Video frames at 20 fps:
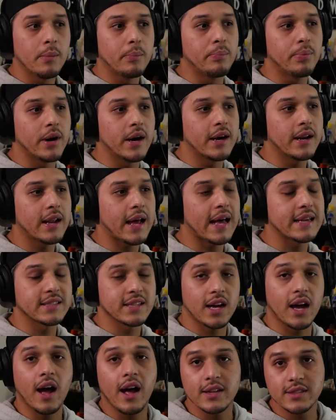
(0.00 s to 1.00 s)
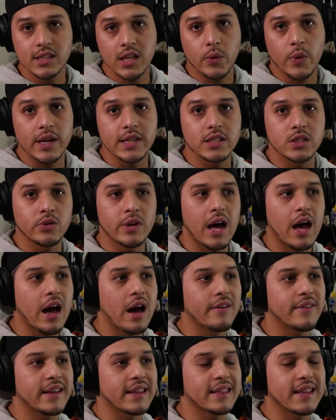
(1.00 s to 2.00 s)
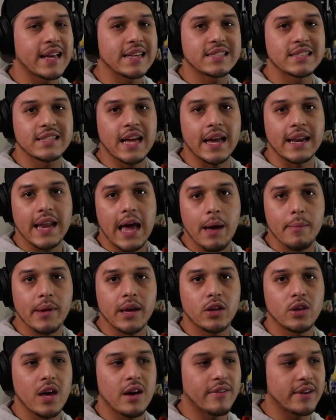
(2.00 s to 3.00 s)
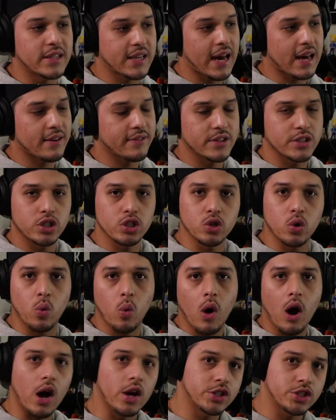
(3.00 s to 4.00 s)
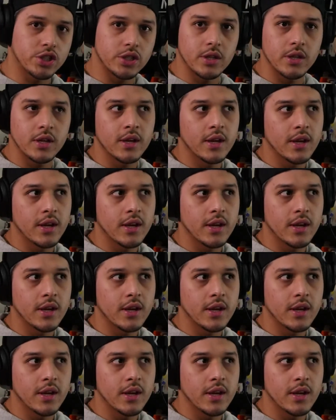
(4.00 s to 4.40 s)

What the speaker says: but as a consequence, you now have a less dynamic, you have a kind of a squashed